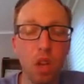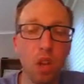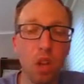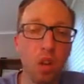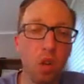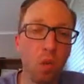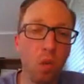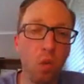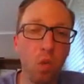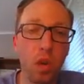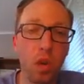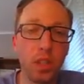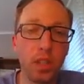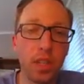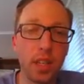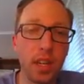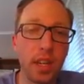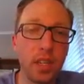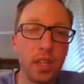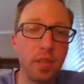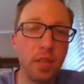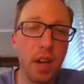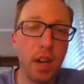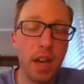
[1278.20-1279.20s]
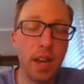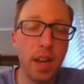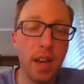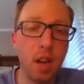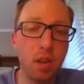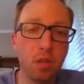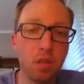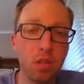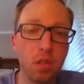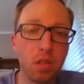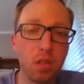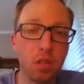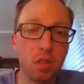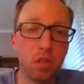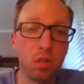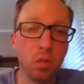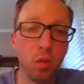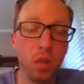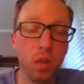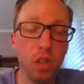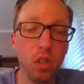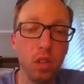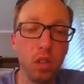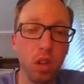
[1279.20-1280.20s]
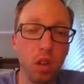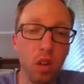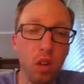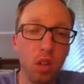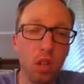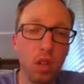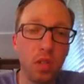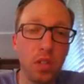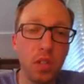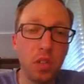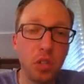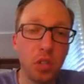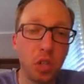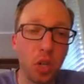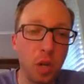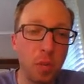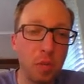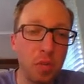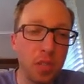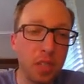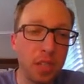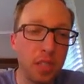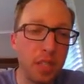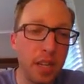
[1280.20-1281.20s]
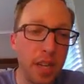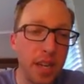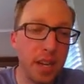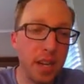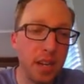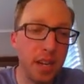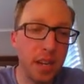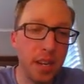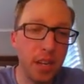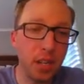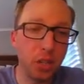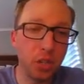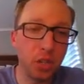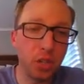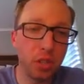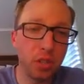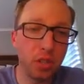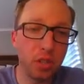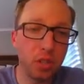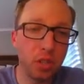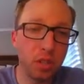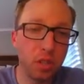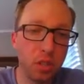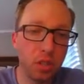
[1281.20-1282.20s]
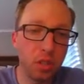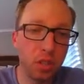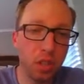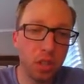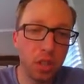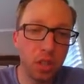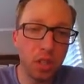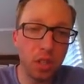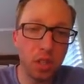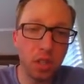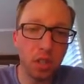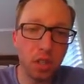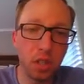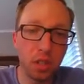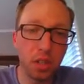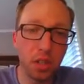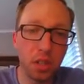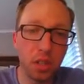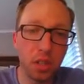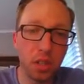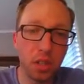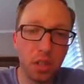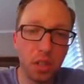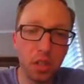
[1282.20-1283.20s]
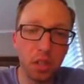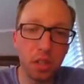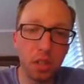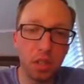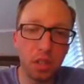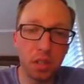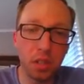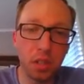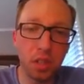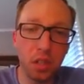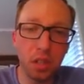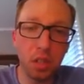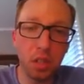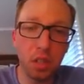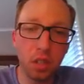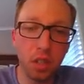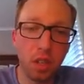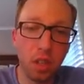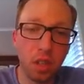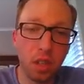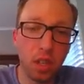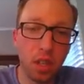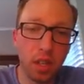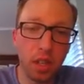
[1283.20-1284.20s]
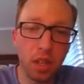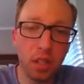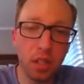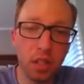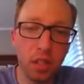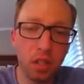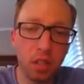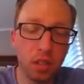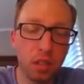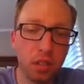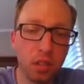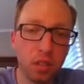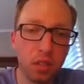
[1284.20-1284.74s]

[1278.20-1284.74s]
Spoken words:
What can I divide out? Well, all of these terms contain an h. Here, here, here, and here.